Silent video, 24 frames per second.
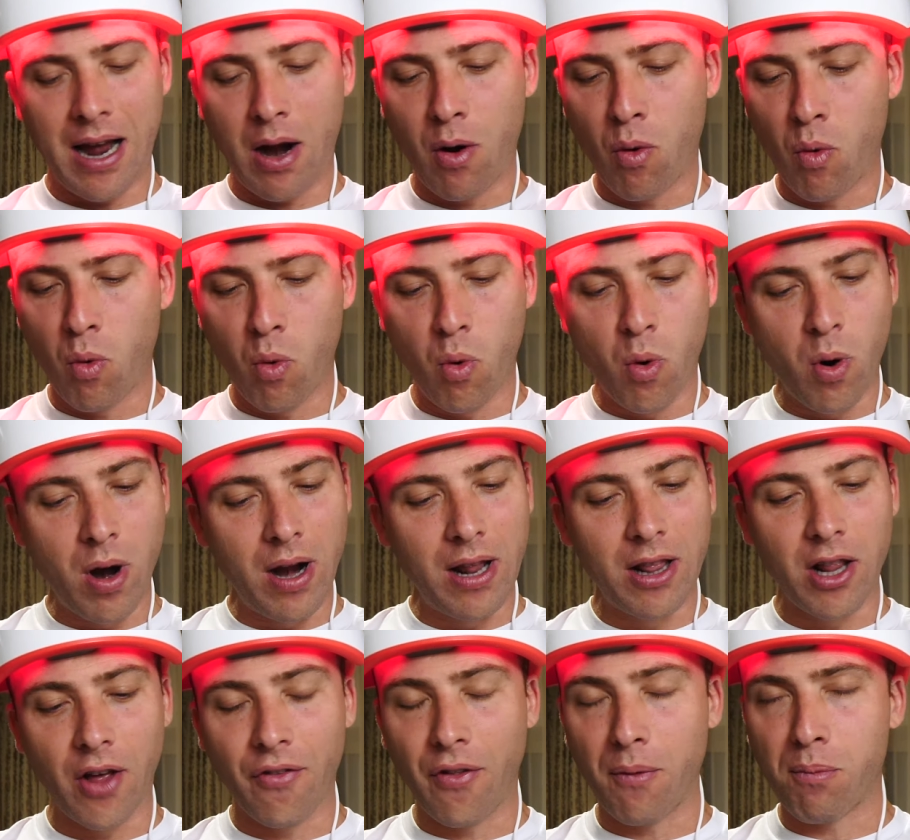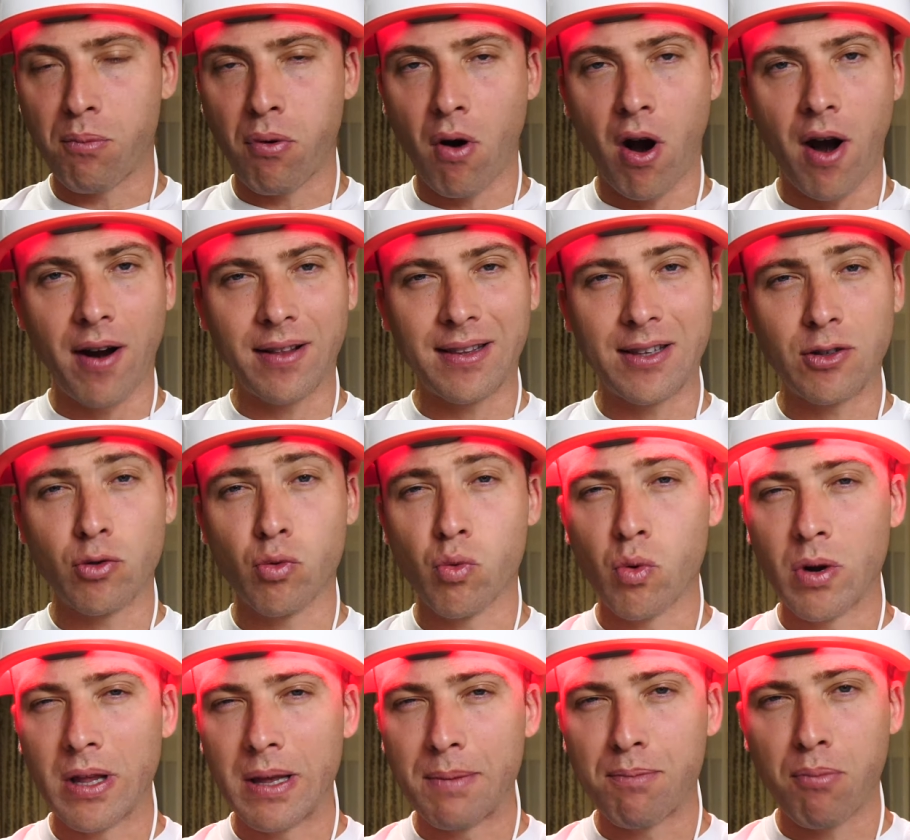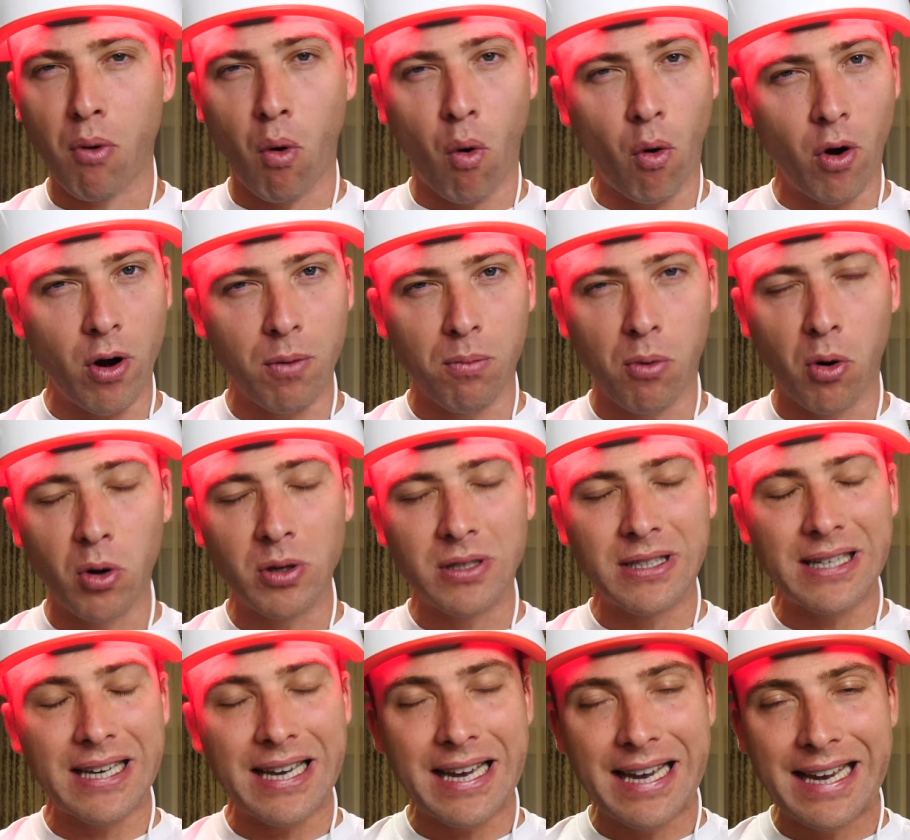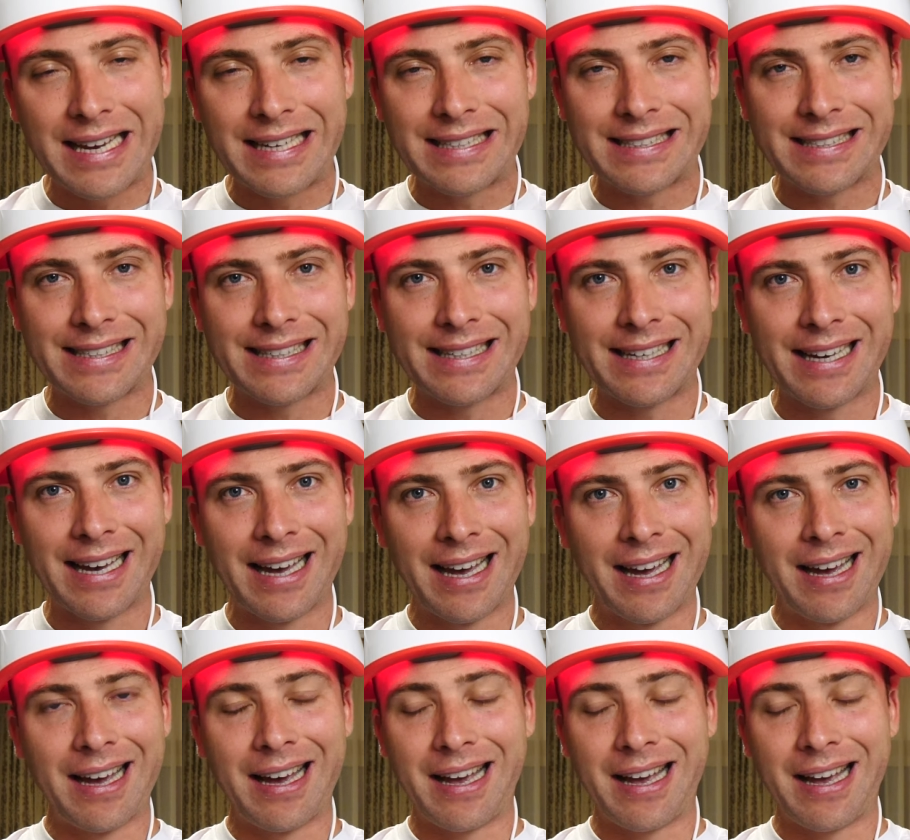I really love the product. It's really portable, it's easy.